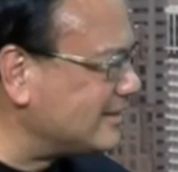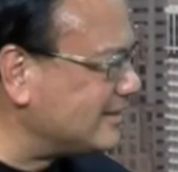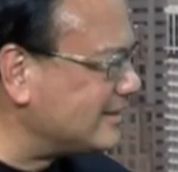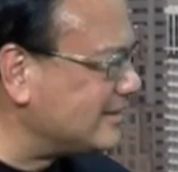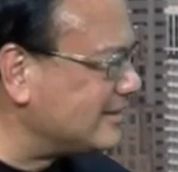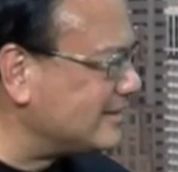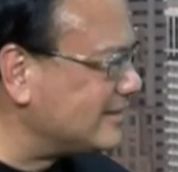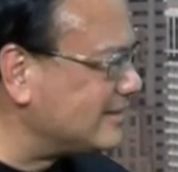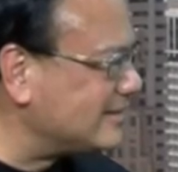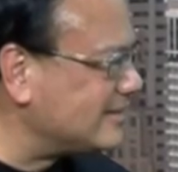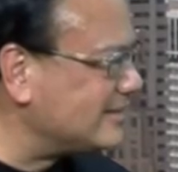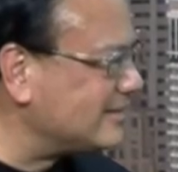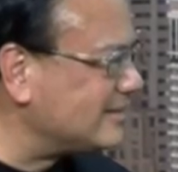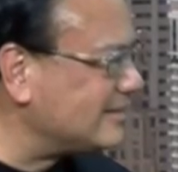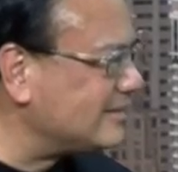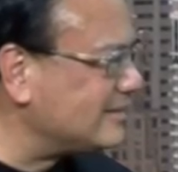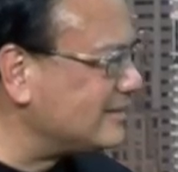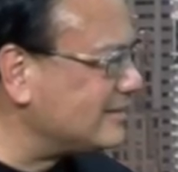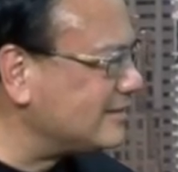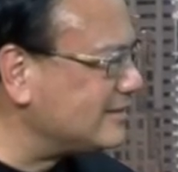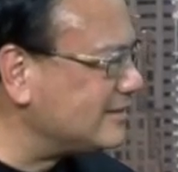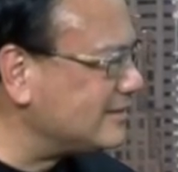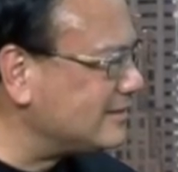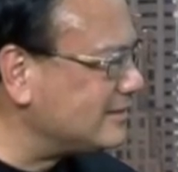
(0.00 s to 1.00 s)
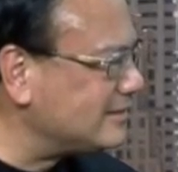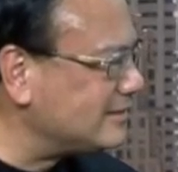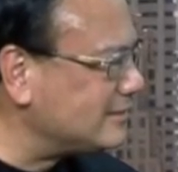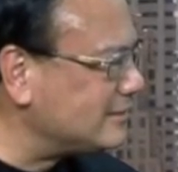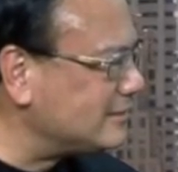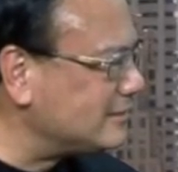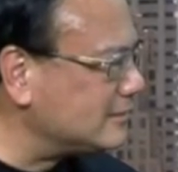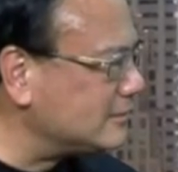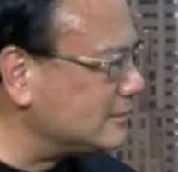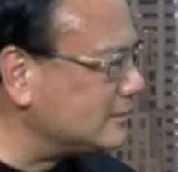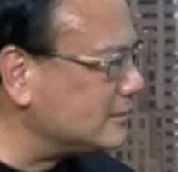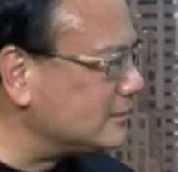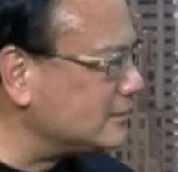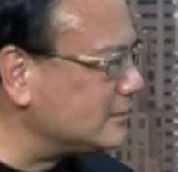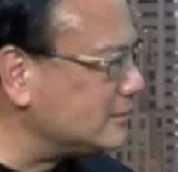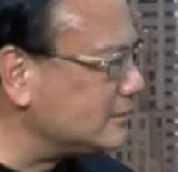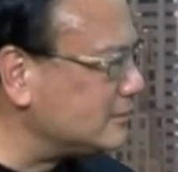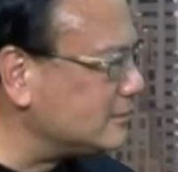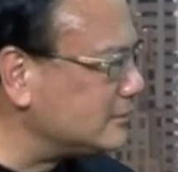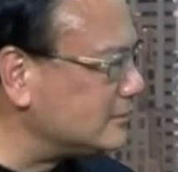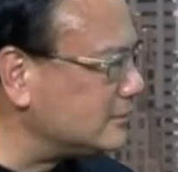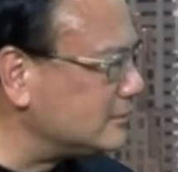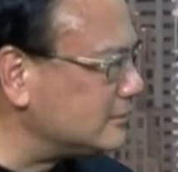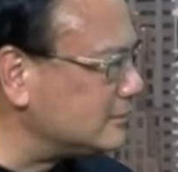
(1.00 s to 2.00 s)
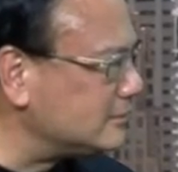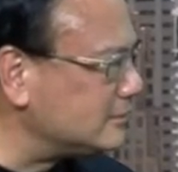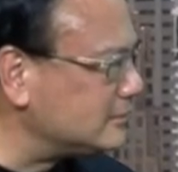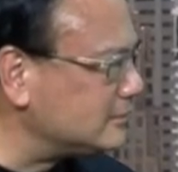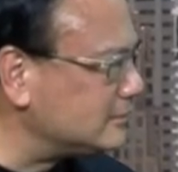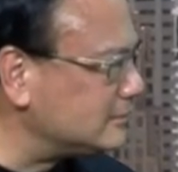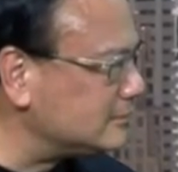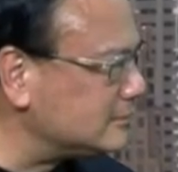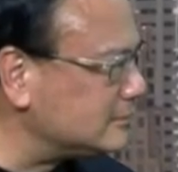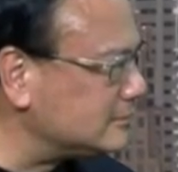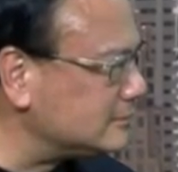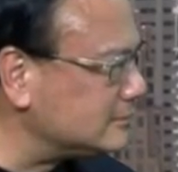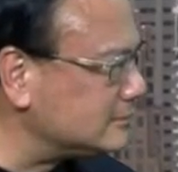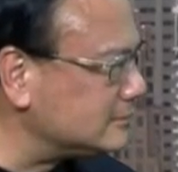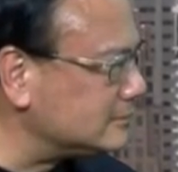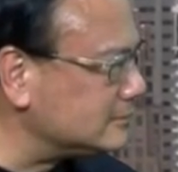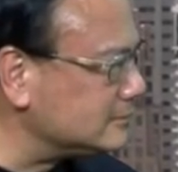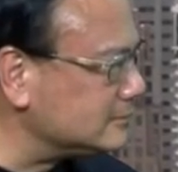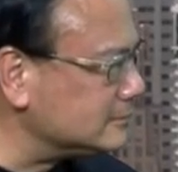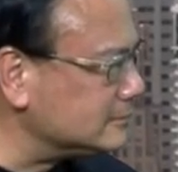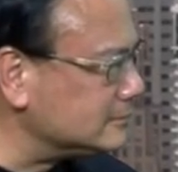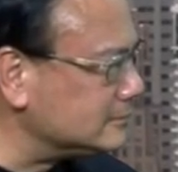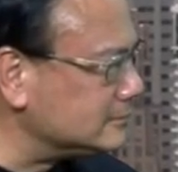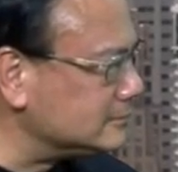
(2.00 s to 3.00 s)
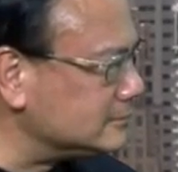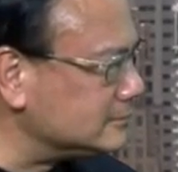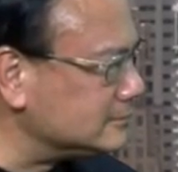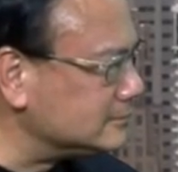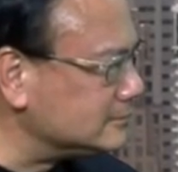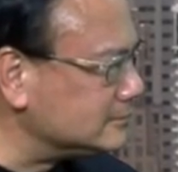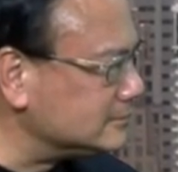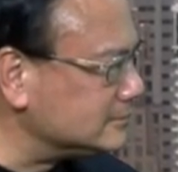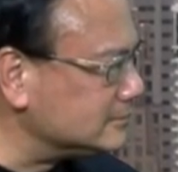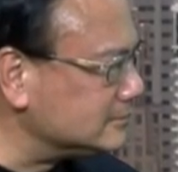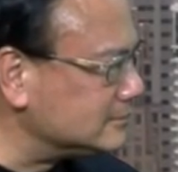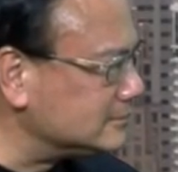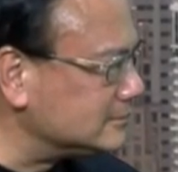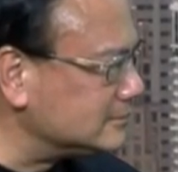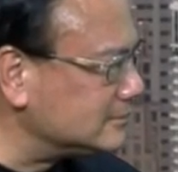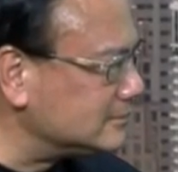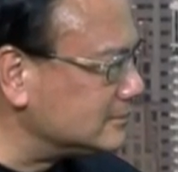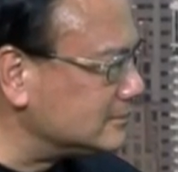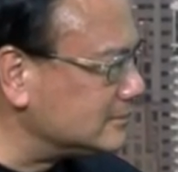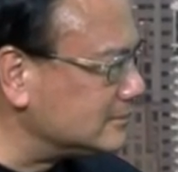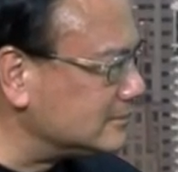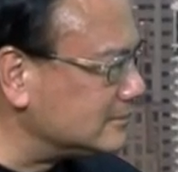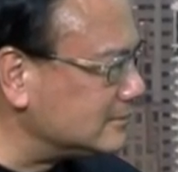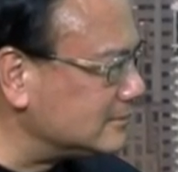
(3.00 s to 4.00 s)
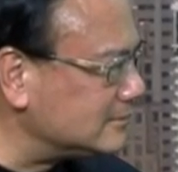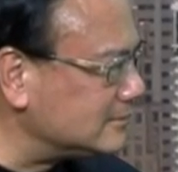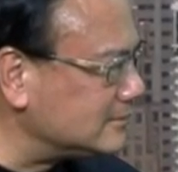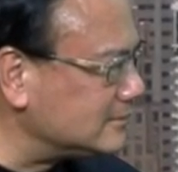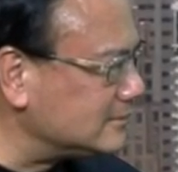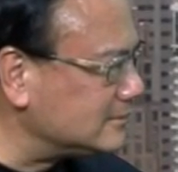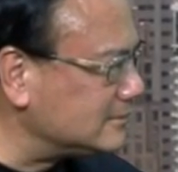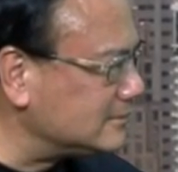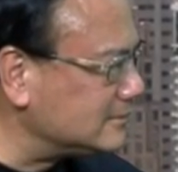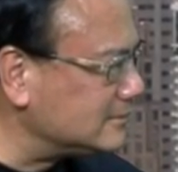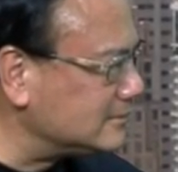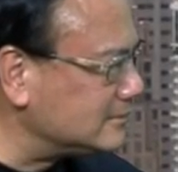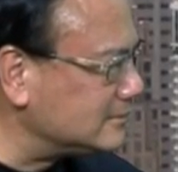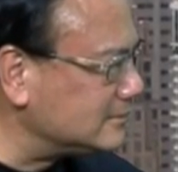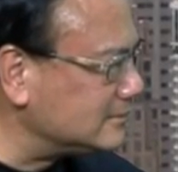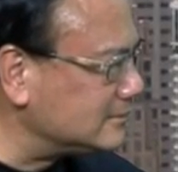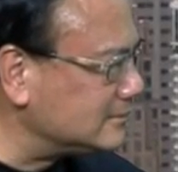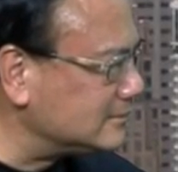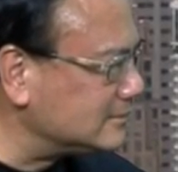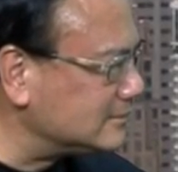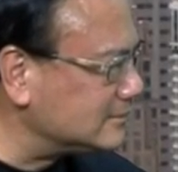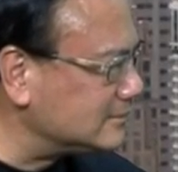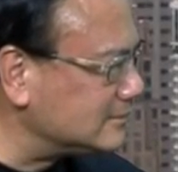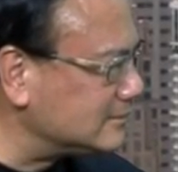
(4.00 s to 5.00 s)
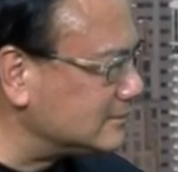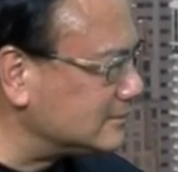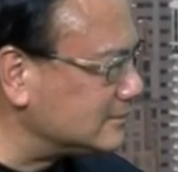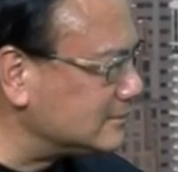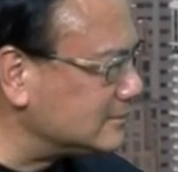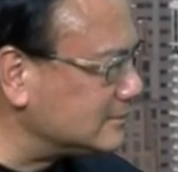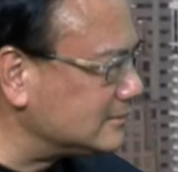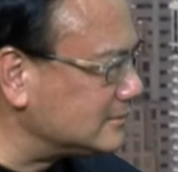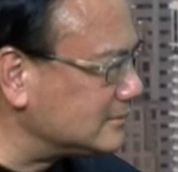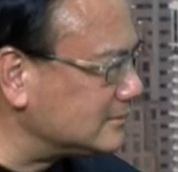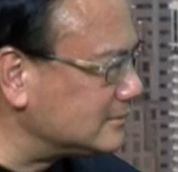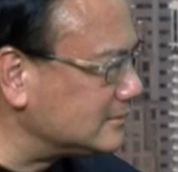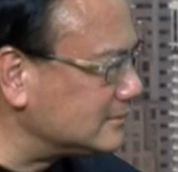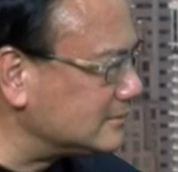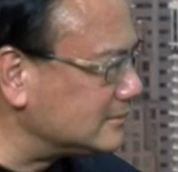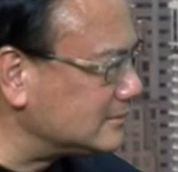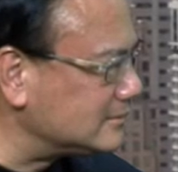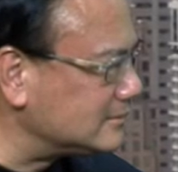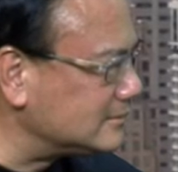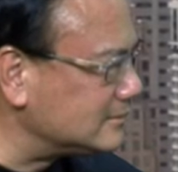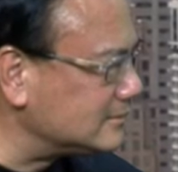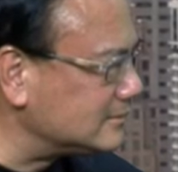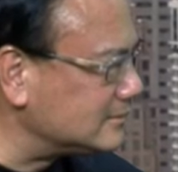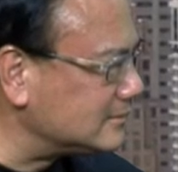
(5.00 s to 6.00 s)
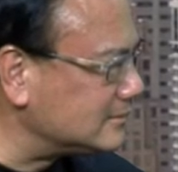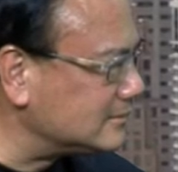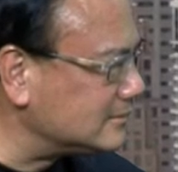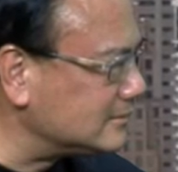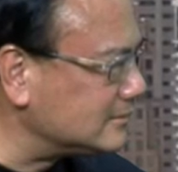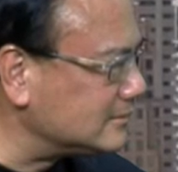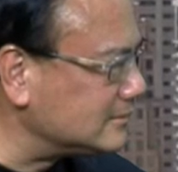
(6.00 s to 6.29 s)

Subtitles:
(not speaking)